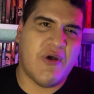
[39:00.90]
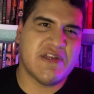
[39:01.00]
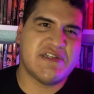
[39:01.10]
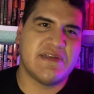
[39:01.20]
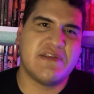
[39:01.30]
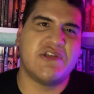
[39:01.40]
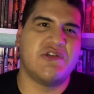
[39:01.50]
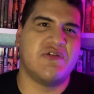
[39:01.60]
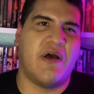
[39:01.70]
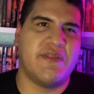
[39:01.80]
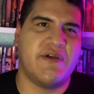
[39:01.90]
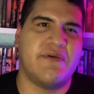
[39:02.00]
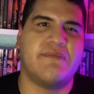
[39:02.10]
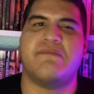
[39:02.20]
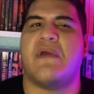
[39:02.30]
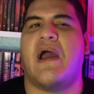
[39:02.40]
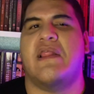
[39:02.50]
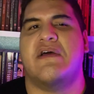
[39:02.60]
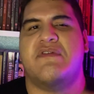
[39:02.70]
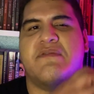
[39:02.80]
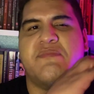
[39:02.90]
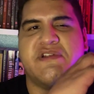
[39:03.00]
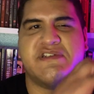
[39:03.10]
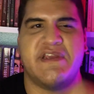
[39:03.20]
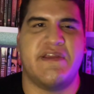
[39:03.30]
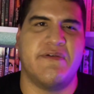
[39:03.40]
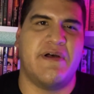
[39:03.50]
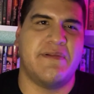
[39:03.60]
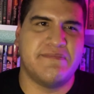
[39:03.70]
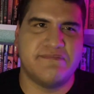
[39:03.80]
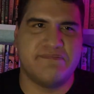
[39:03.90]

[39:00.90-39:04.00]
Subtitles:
watching. Y'all know I love and appreciate you all.